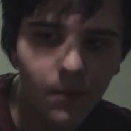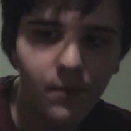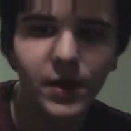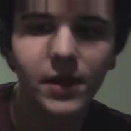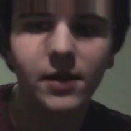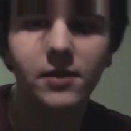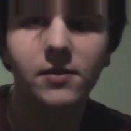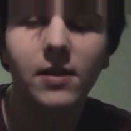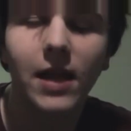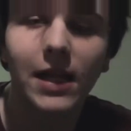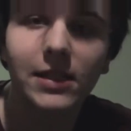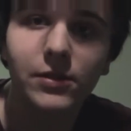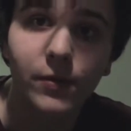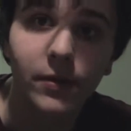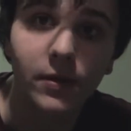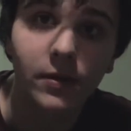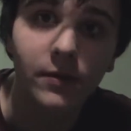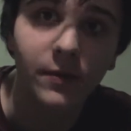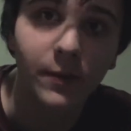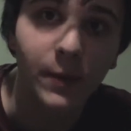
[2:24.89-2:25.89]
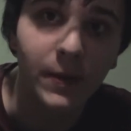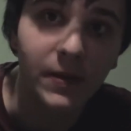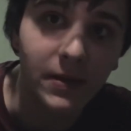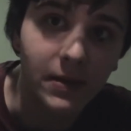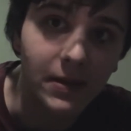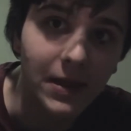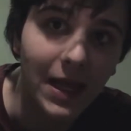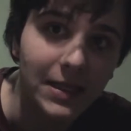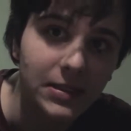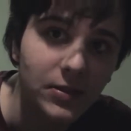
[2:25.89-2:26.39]
because that's what
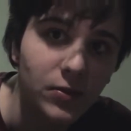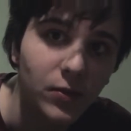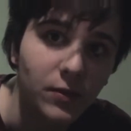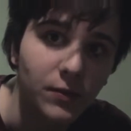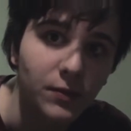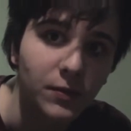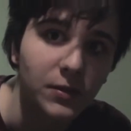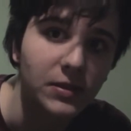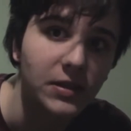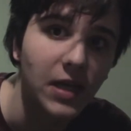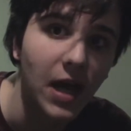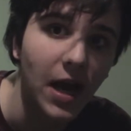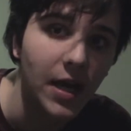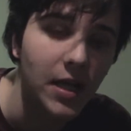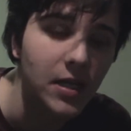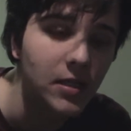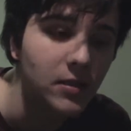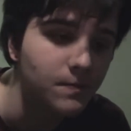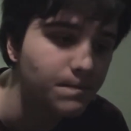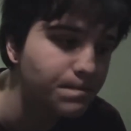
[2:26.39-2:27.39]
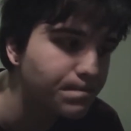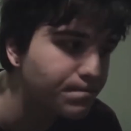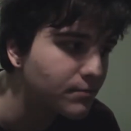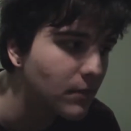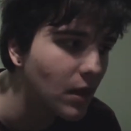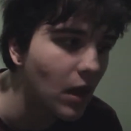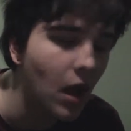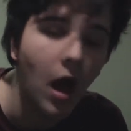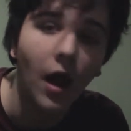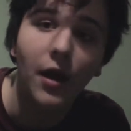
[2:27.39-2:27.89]
the last one was kind of
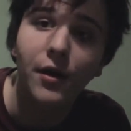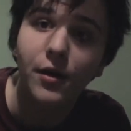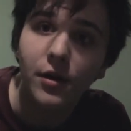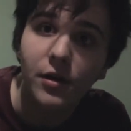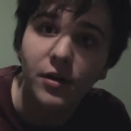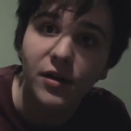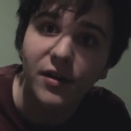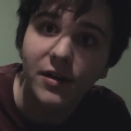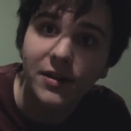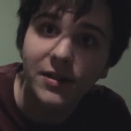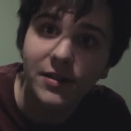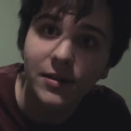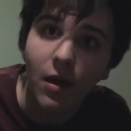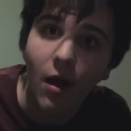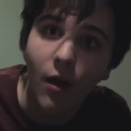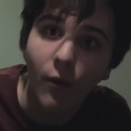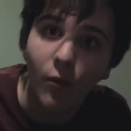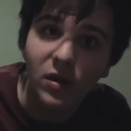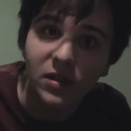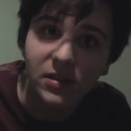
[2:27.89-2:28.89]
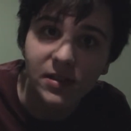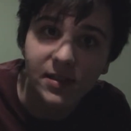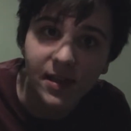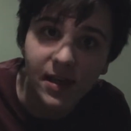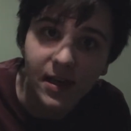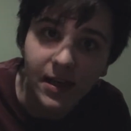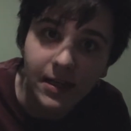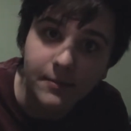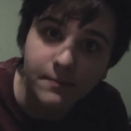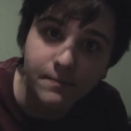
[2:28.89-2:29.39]
undercooked on one
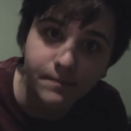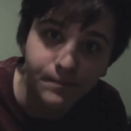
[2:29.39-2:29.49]
side.